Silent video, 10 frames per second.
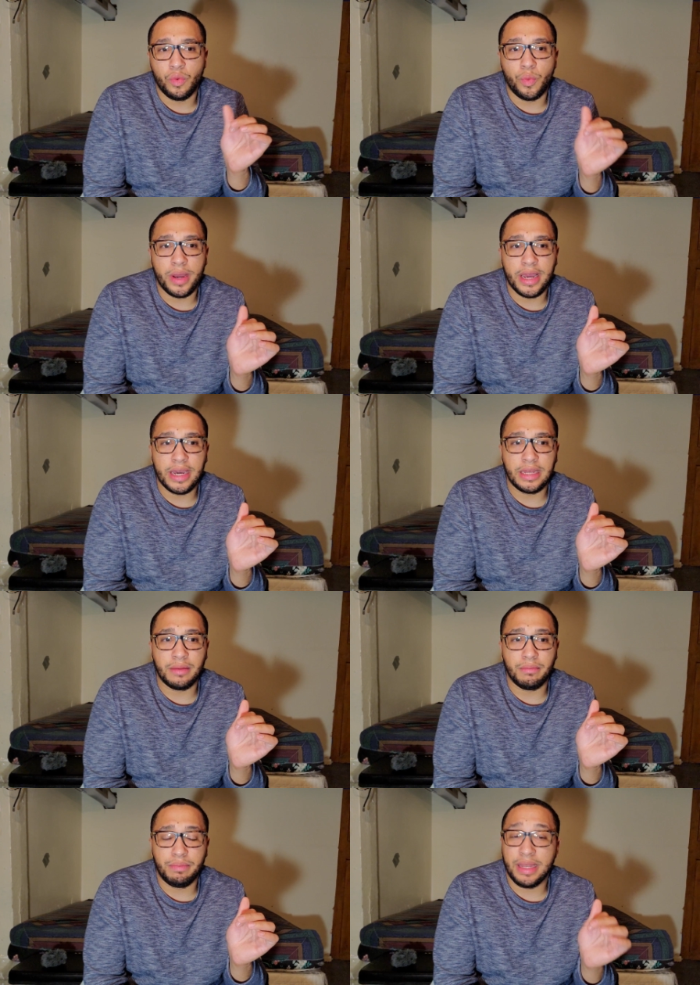when
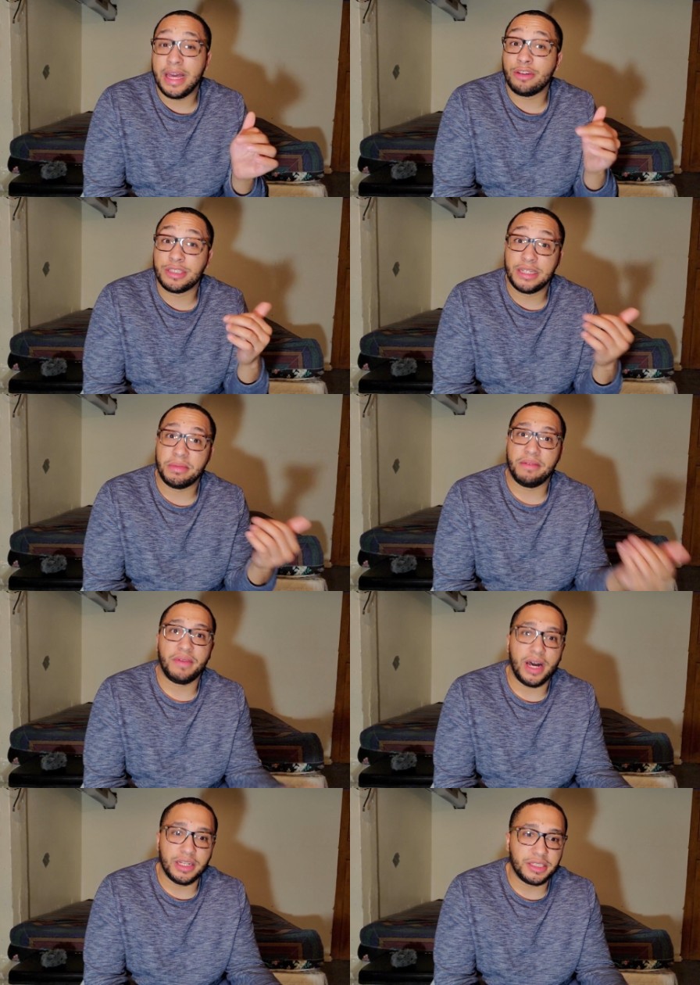players get them
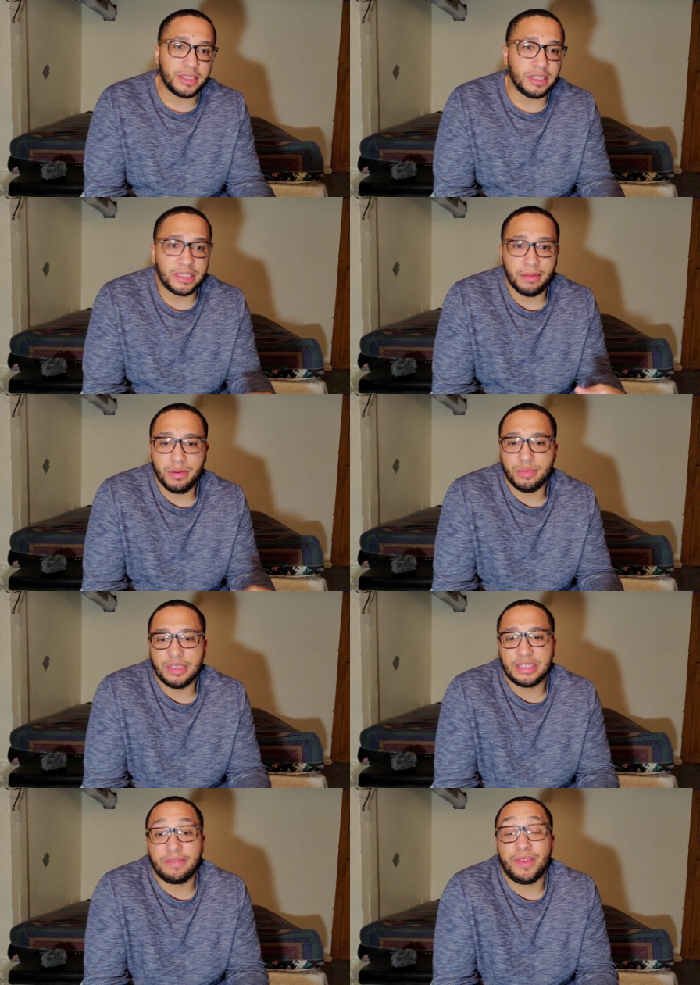advice because some people
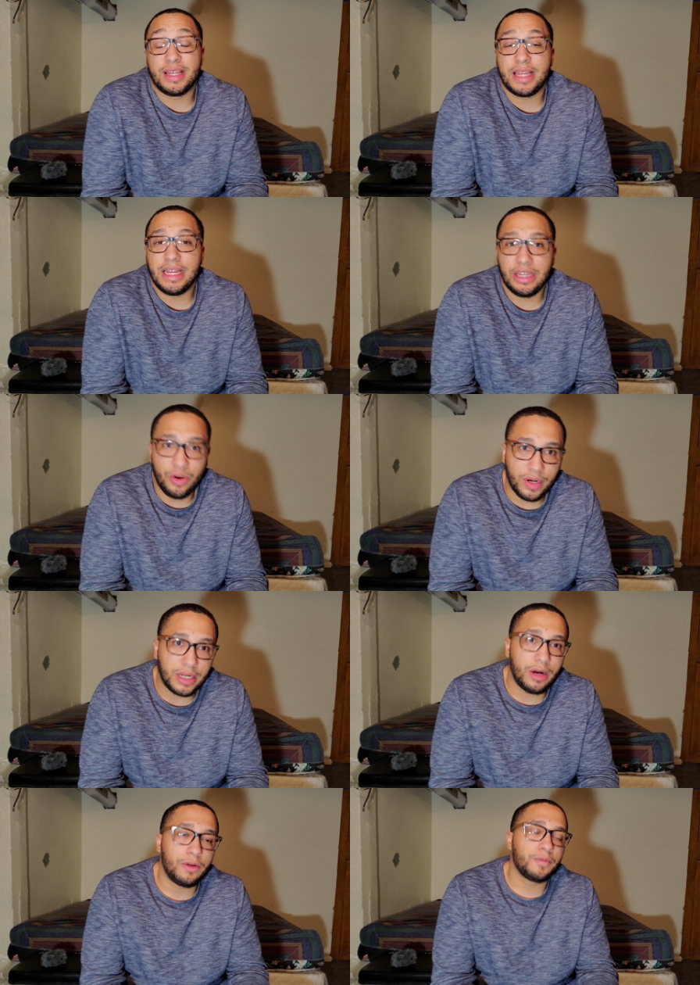just feel like they know it
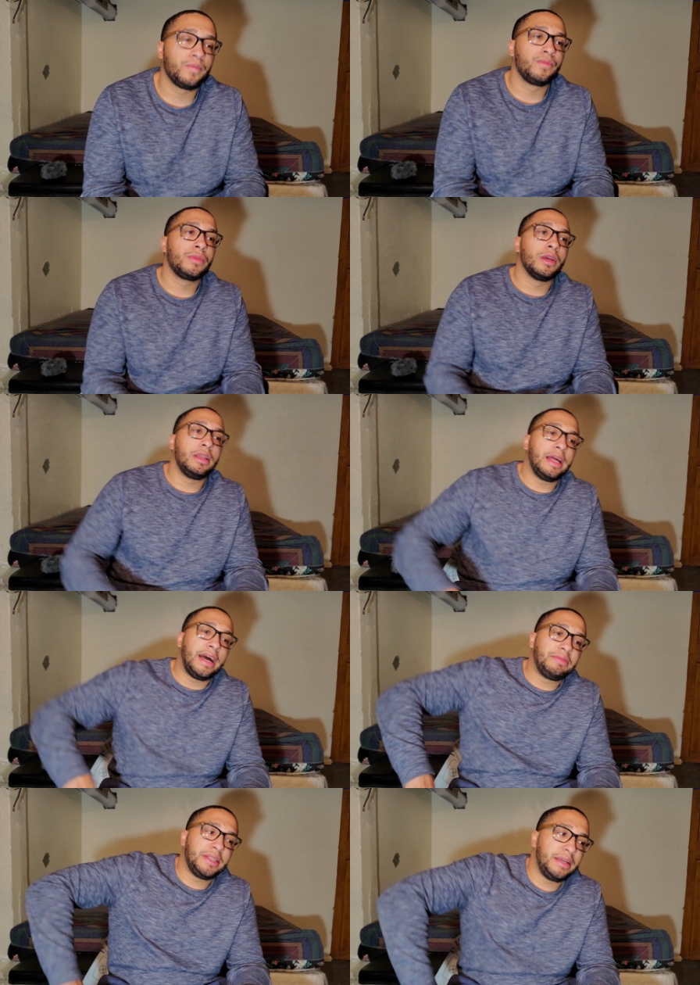all like
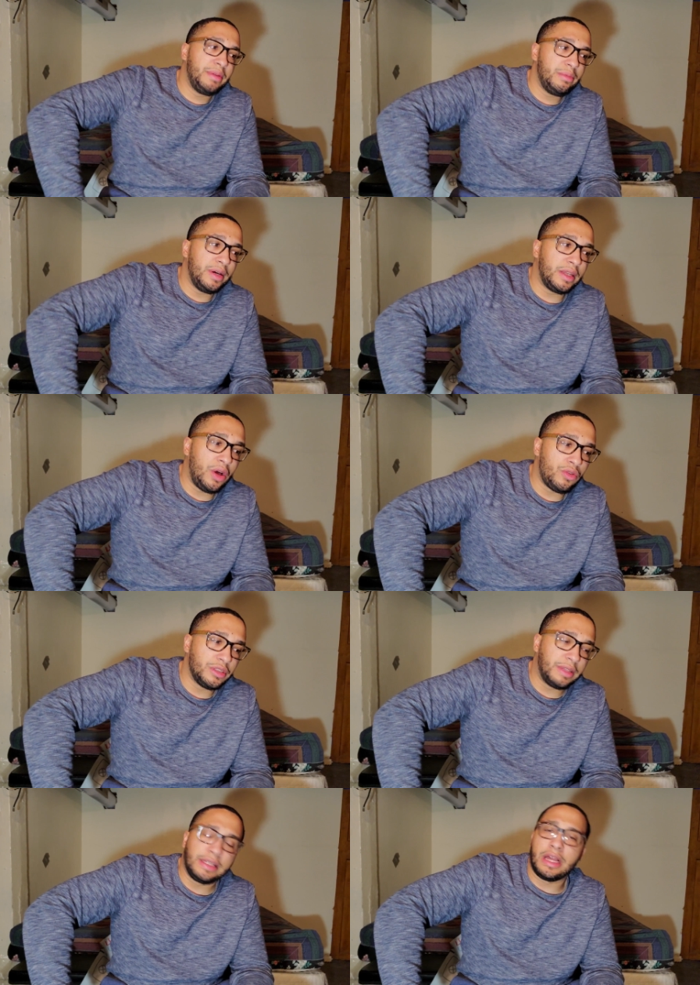I've seen people at
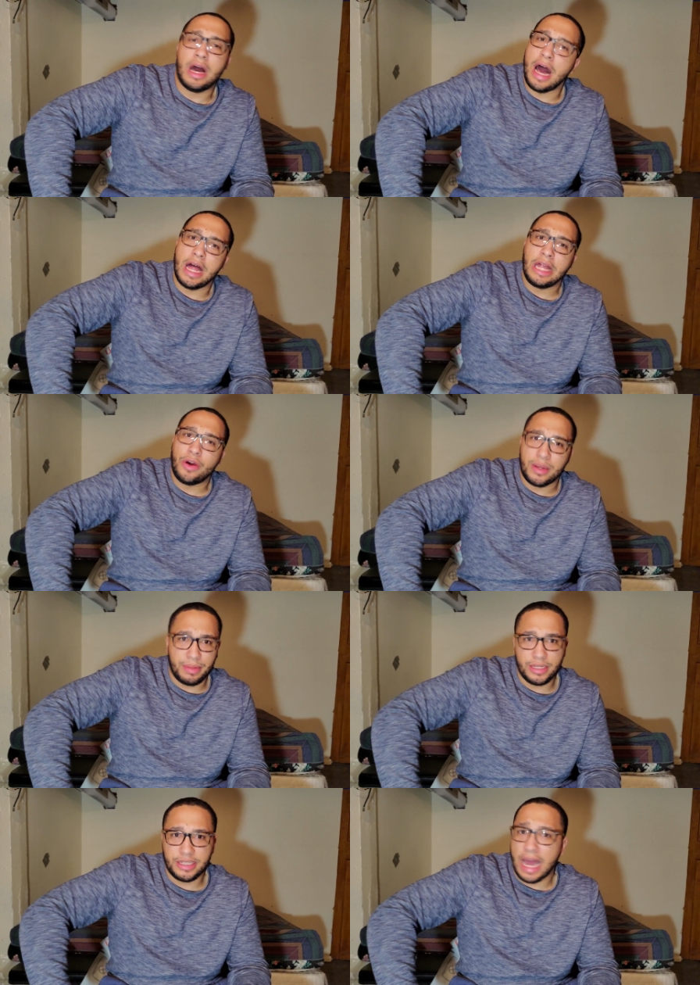locals like, nah, I know how to
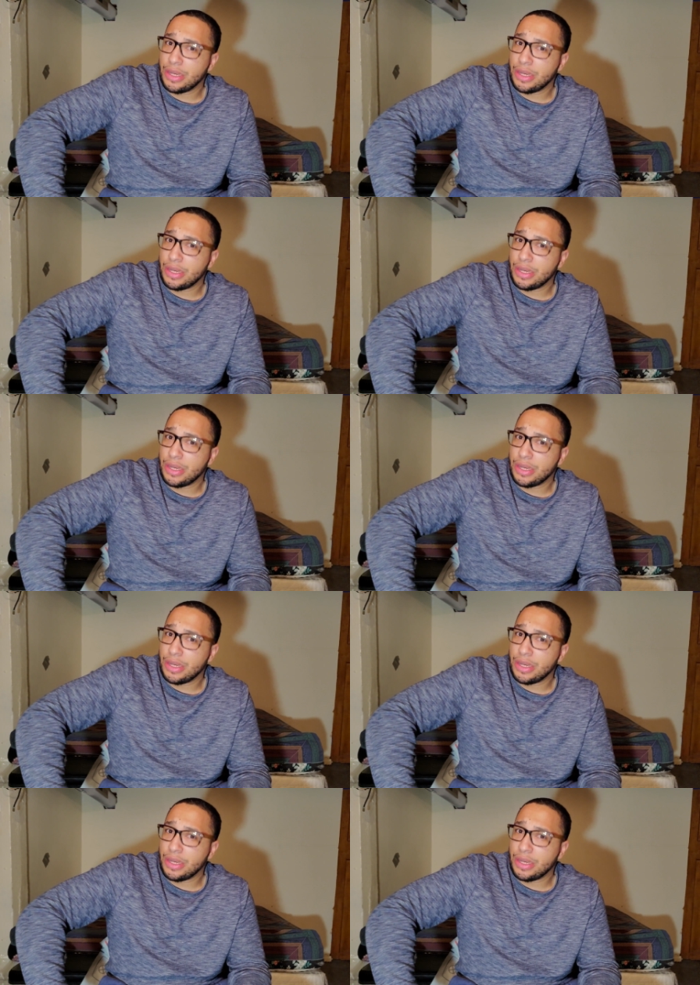play this. Thing.